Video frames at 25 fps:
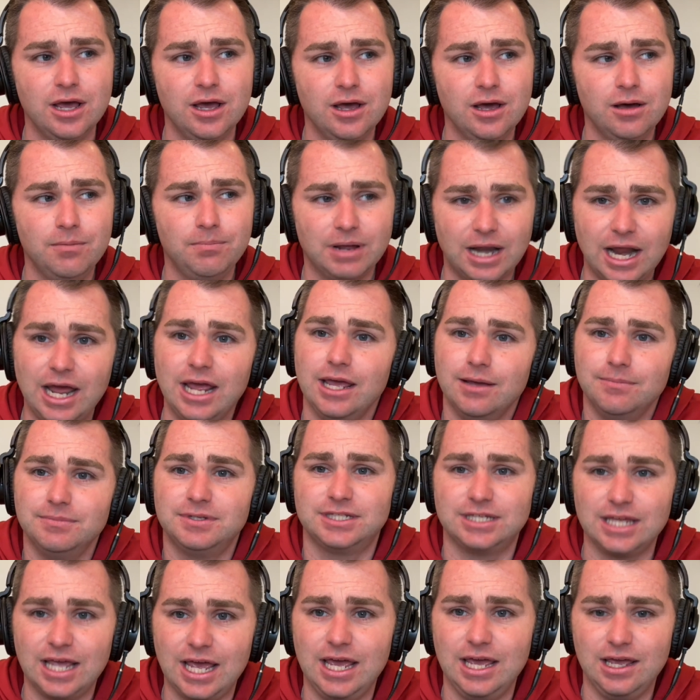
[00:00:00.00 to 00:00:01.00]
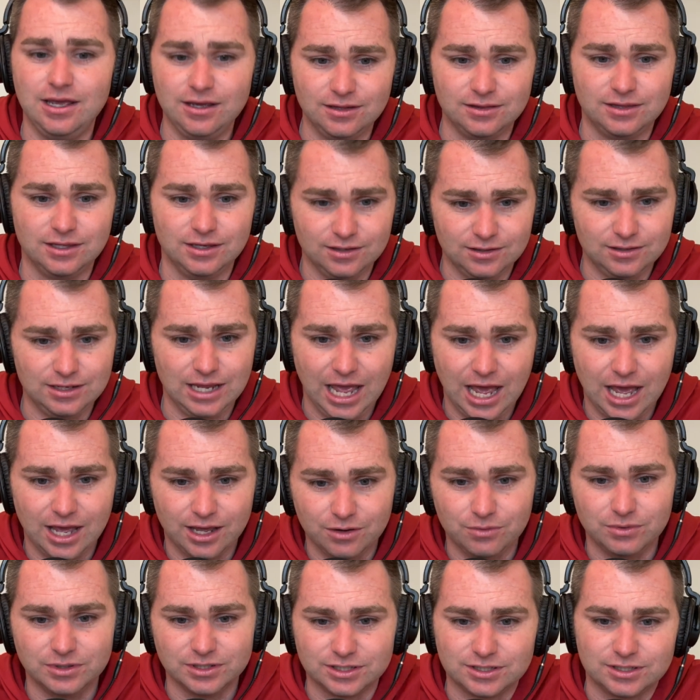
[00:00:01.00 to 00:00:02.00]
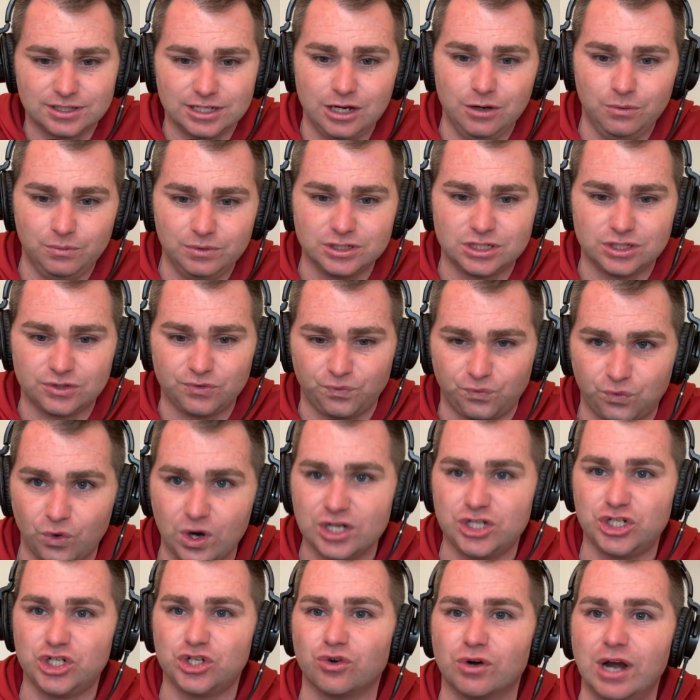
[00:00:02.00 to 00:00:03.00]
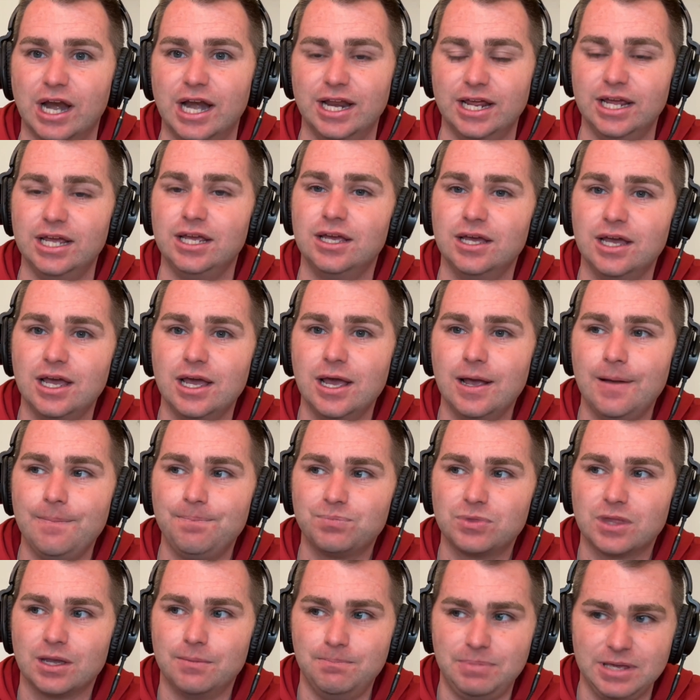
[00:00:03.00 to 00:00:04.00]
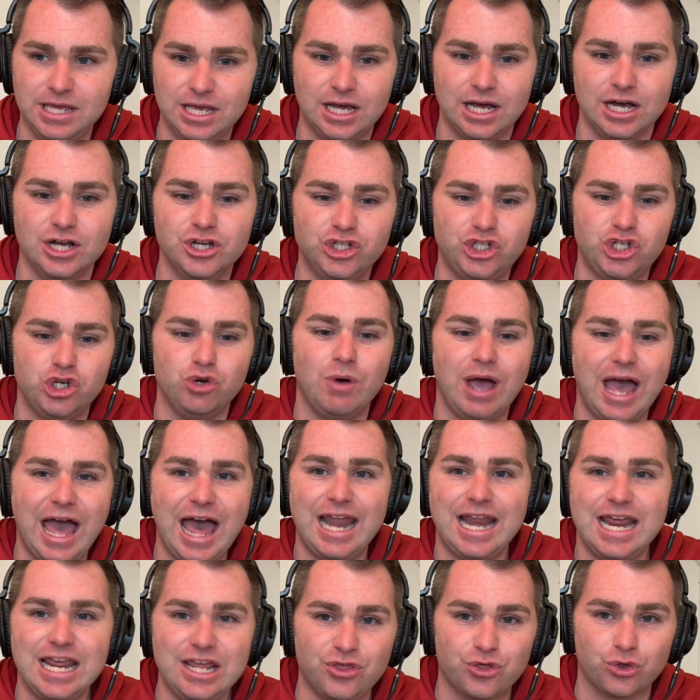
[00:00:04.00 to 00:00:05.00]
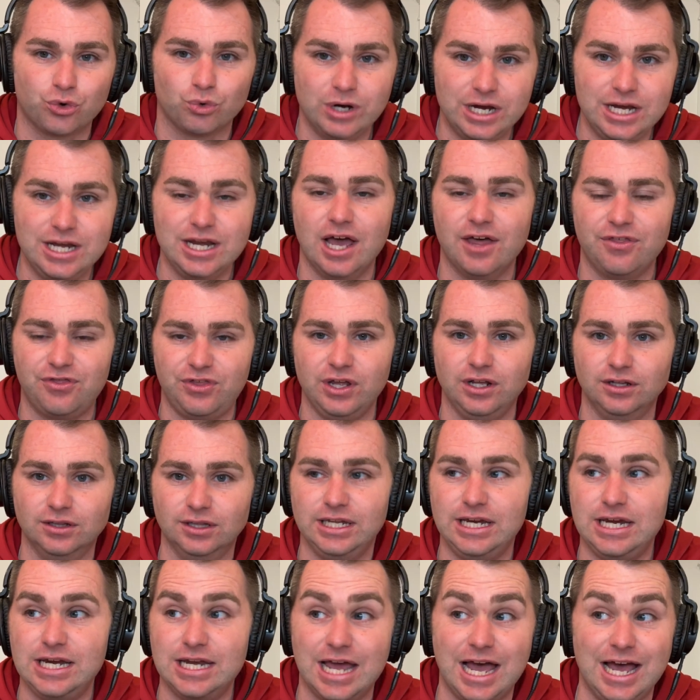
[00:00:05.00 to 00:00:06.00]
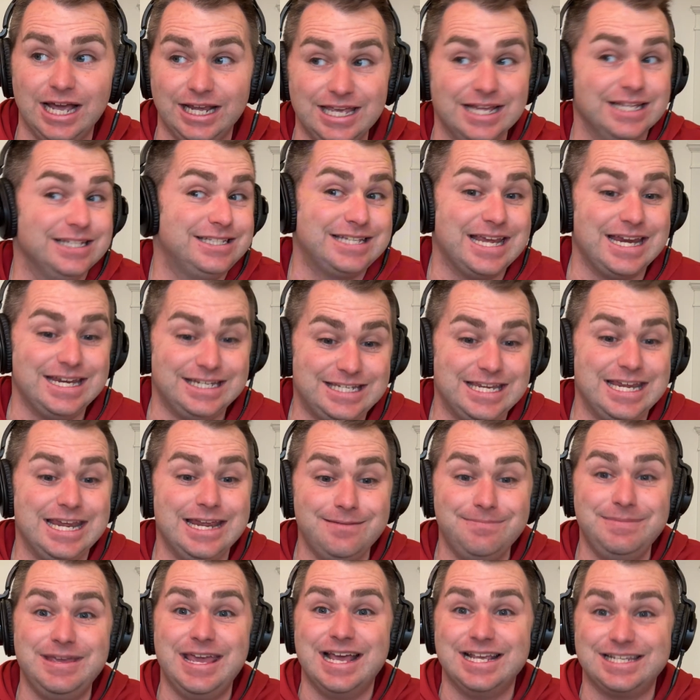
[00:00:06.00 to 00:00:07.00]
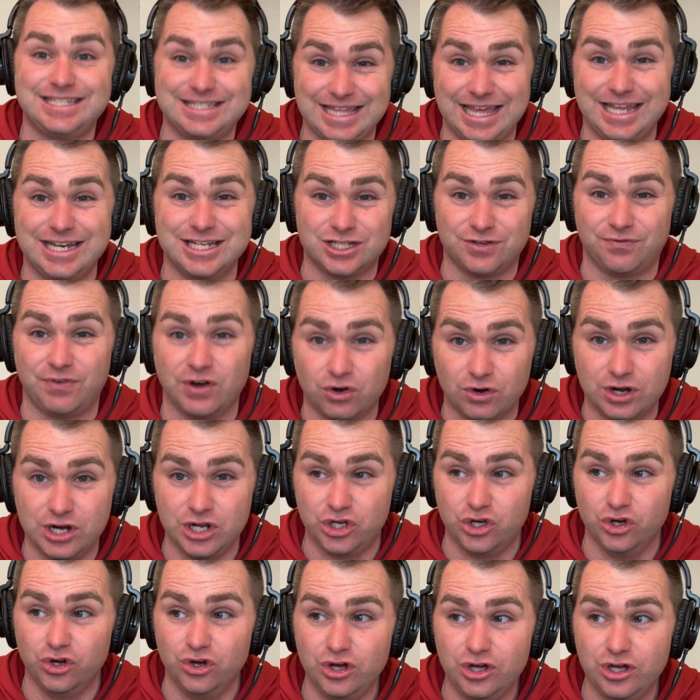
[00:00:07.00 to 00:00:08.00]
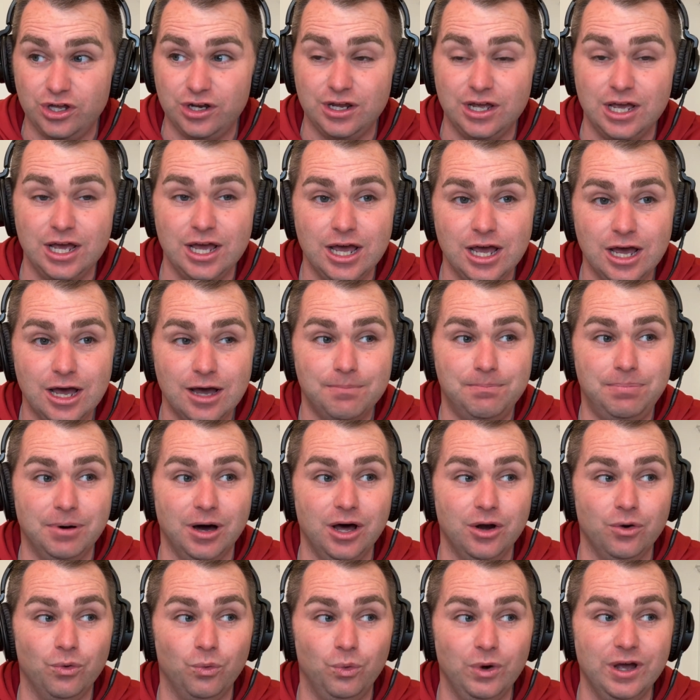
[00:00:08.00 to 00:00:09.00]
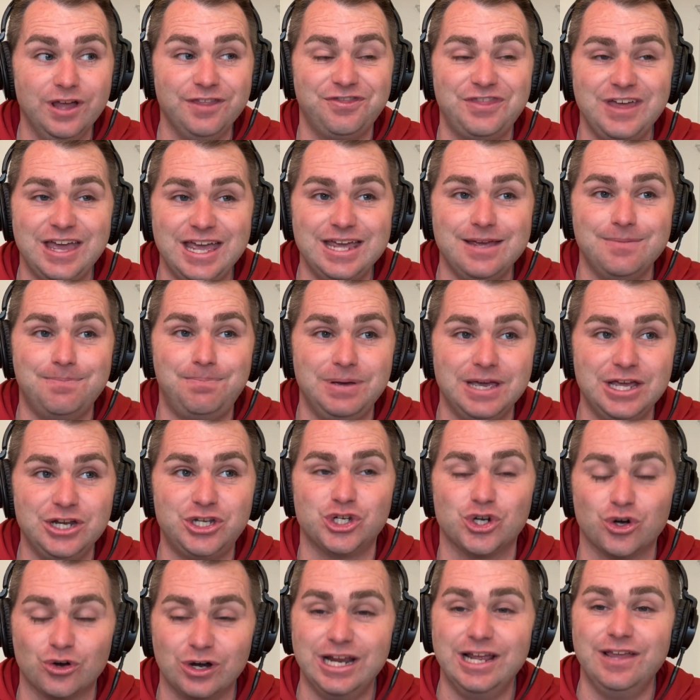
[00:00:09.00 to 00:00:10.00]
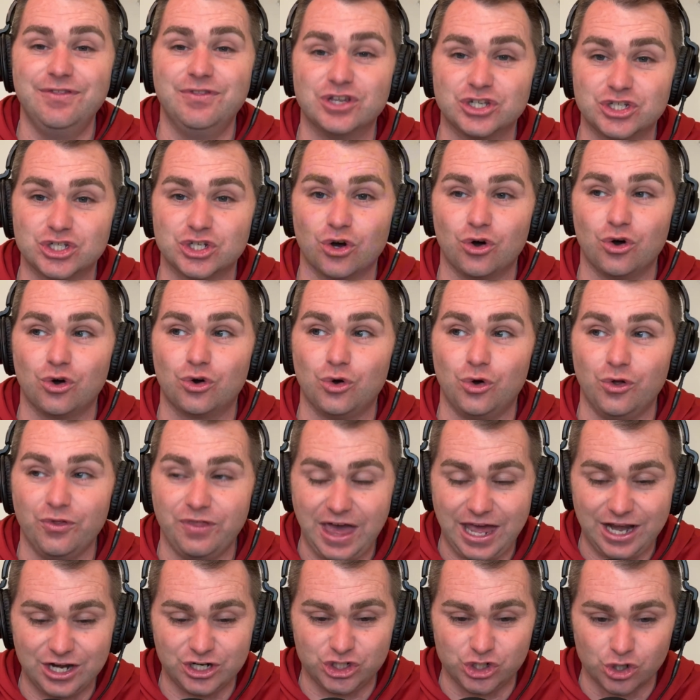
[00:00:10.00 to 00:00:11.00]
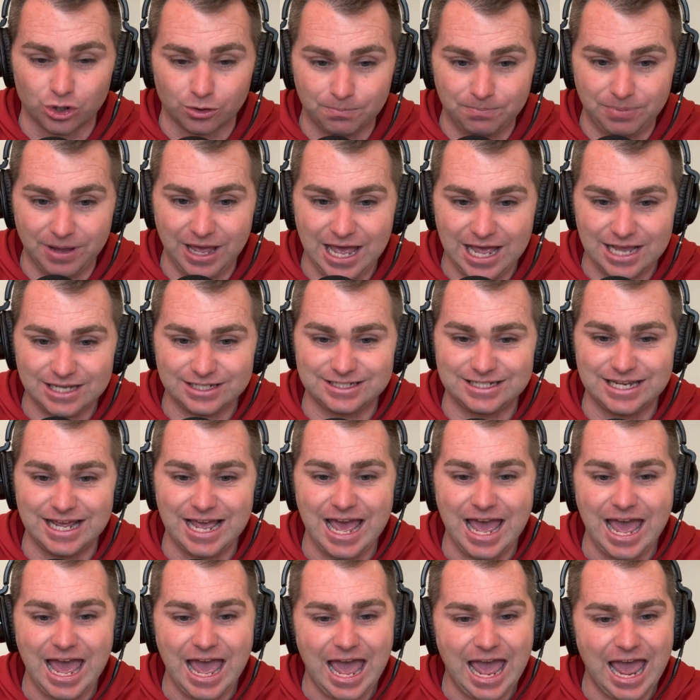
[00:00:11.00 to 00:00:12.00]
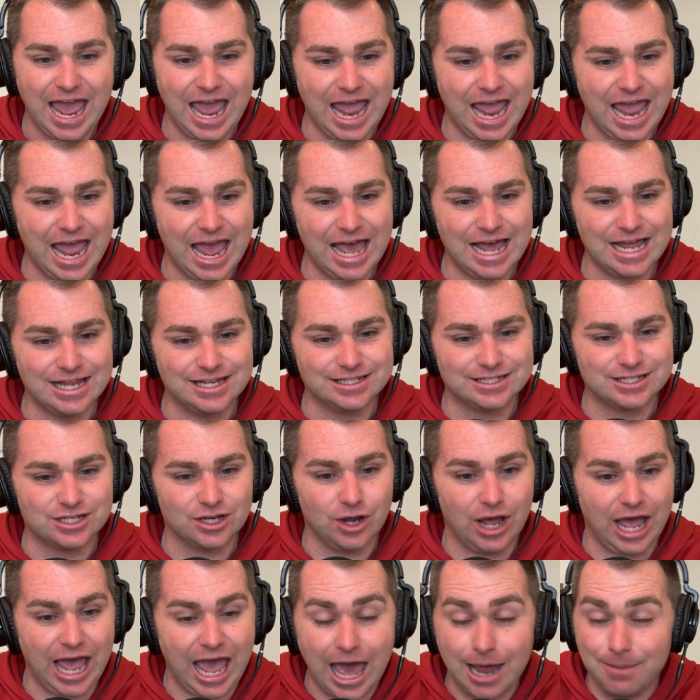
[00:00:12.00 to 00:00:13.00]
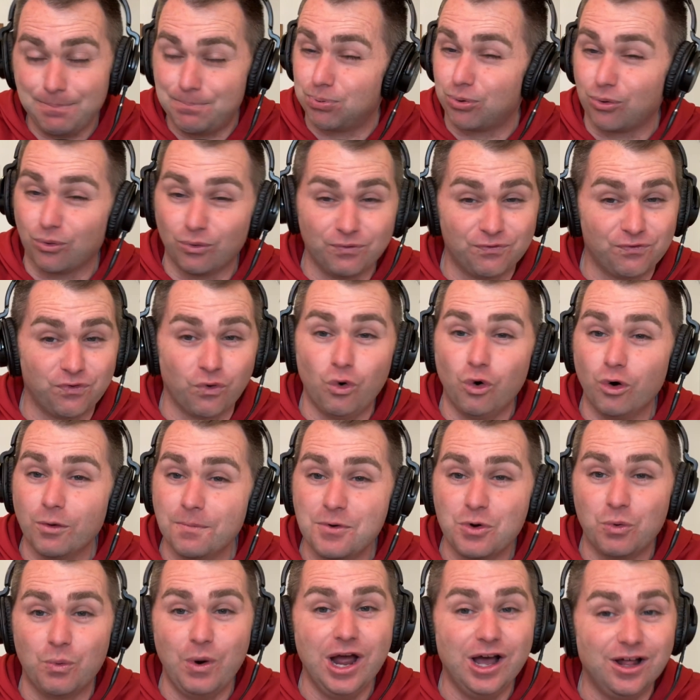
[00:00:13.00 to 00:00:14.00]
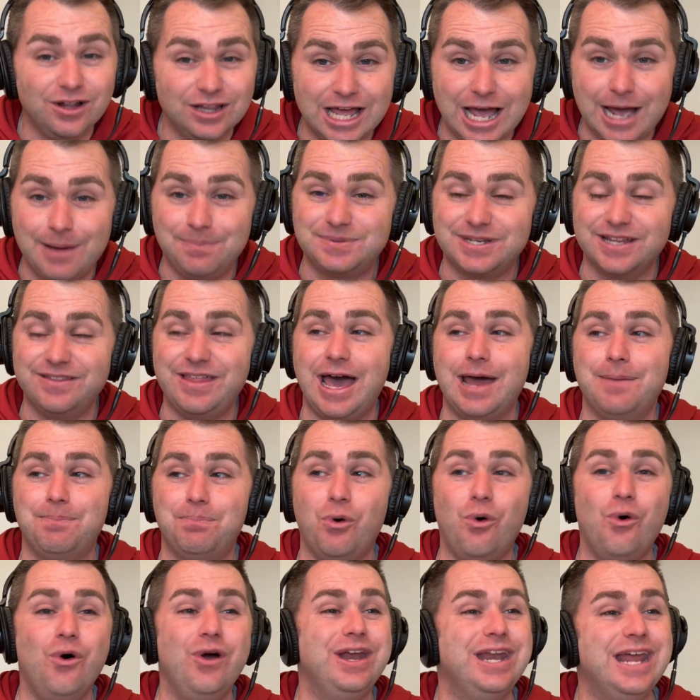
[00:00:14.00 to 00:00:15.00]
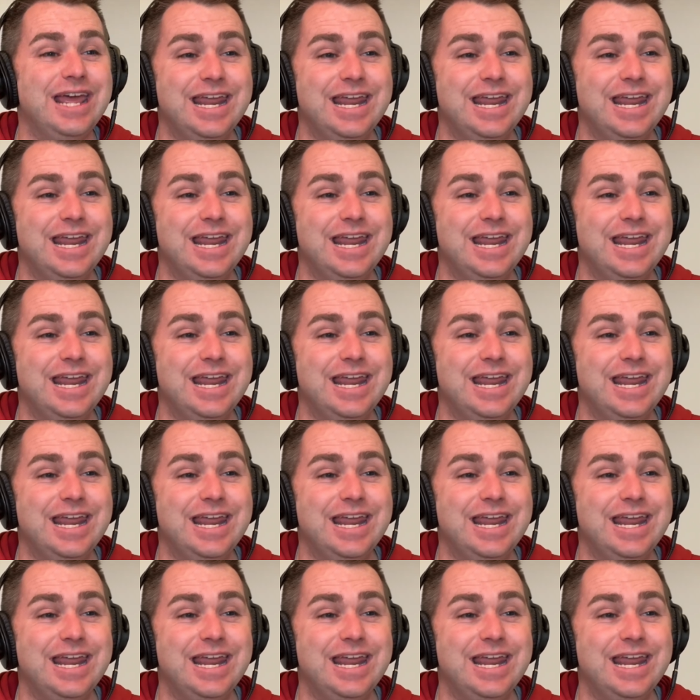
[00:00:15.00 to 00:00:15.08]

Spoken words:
But I am saying that, yeah, it was frustrating because you had a 3-0 lead against a team, yes, that is very good, but with a pitcher in the circle that is your best and had performed well up to that point.